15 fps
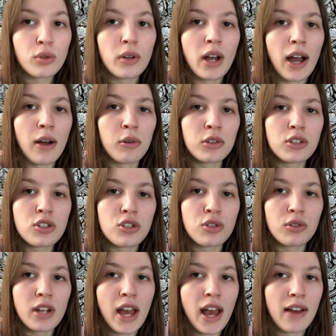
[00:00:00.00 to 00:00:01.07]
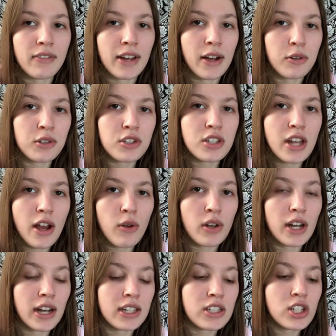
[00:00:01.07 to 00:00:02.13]
hours, 2.5 hours now,
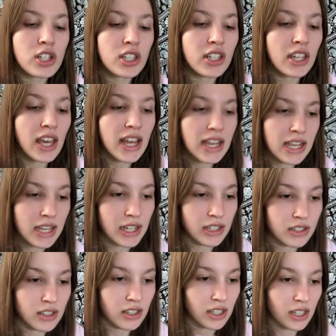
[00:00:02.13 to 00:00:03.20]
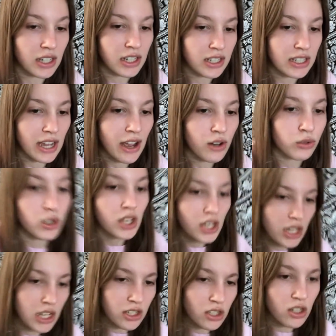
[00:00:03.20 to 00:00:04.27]
and I just can't get it down.
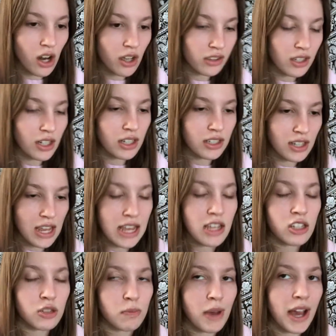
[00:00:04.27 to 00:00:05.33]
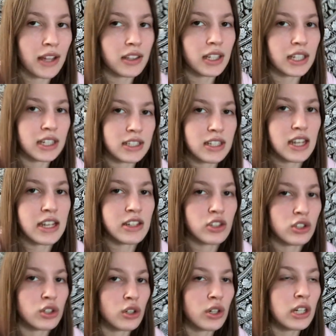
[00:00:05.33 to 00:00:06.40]
It's not that it tastes bad, like it tastes
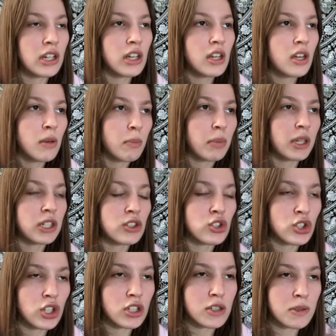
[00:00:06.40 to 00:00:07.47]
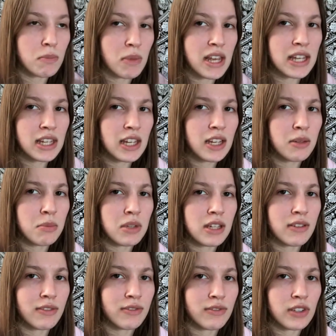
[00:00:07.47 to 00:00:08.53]
good, but it's just making
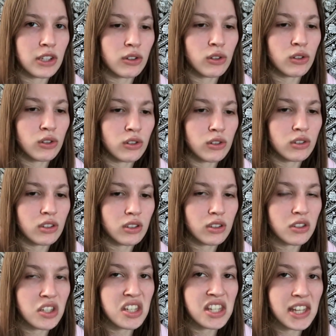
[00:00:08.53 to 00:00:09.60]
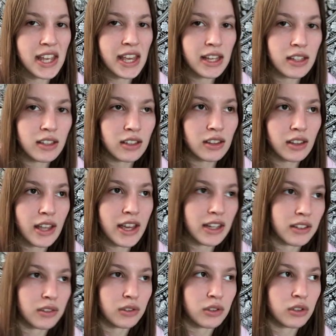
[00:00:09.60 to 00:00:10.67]
me feel sick,
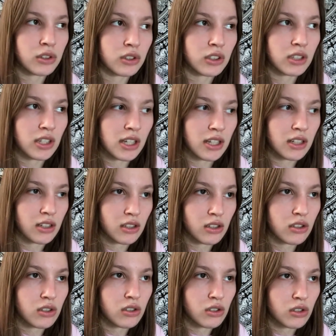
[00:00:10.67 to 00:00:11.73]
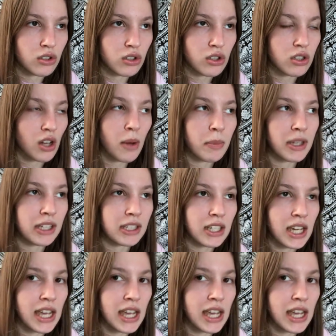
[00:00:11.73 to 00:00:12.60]
like literally stomach